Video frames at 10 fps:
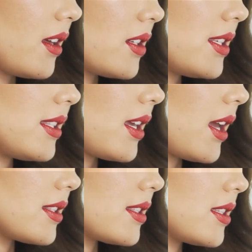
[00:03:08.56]
Just a
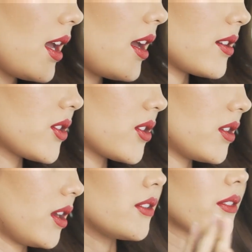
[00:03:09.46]
touch
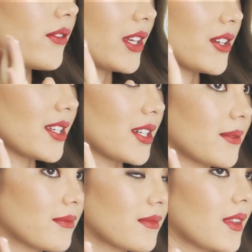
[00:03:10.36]
on your fingertip